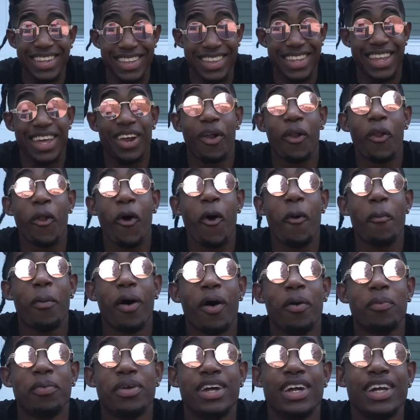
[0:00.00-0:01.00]
They don't know
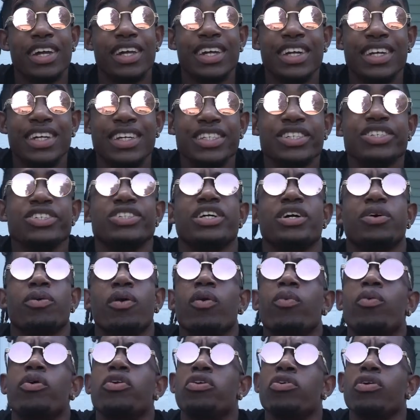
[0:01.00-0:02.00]
about me. She's like,
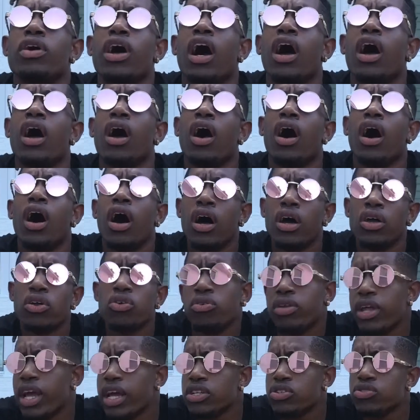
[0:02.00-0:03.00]
what do you got? Huh?
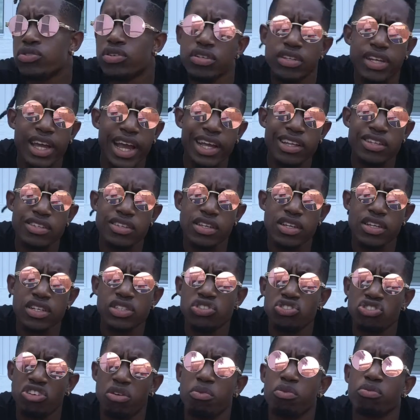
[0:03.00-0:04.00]
You dance? You can dance?
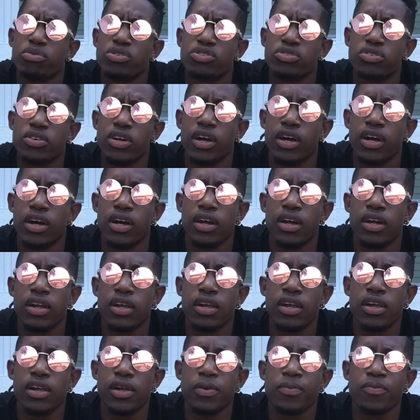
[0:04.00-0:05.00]
Show me what you got.
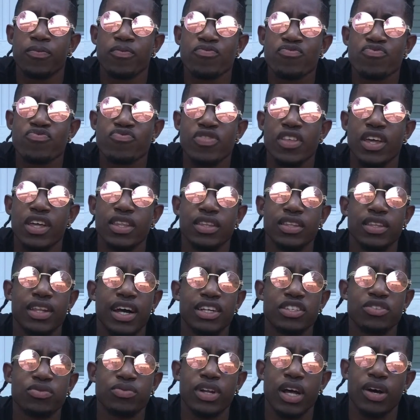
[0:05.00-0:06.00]
And then
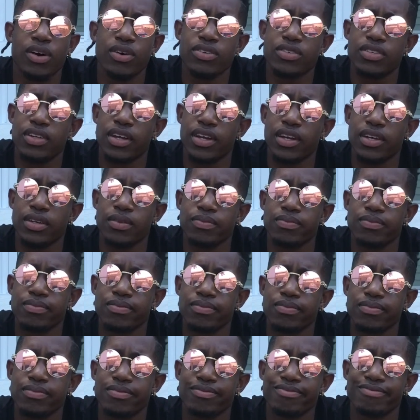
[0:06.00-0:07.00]
that's when I was like,
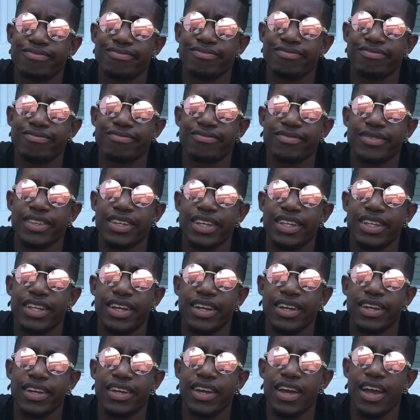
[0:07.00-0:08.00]

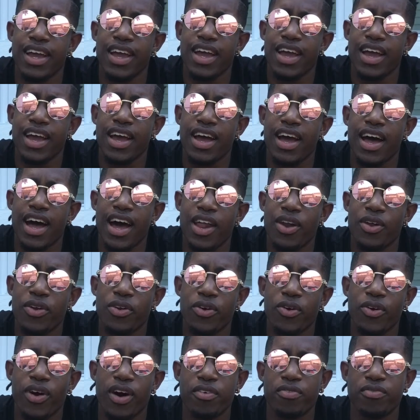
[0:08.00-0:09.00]
I don't
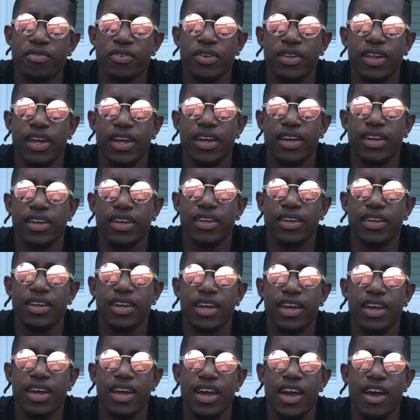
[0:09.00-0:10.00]
know. I feel like
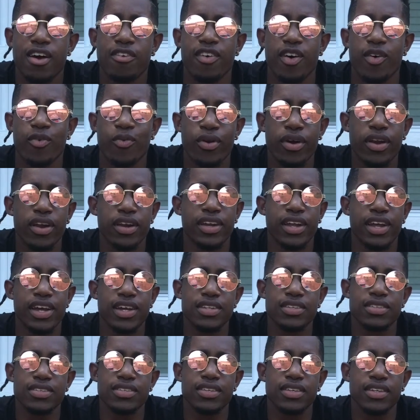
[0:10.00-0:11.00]
if I were to
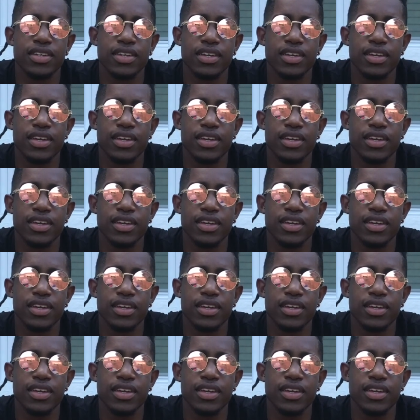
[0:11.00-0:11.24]
dance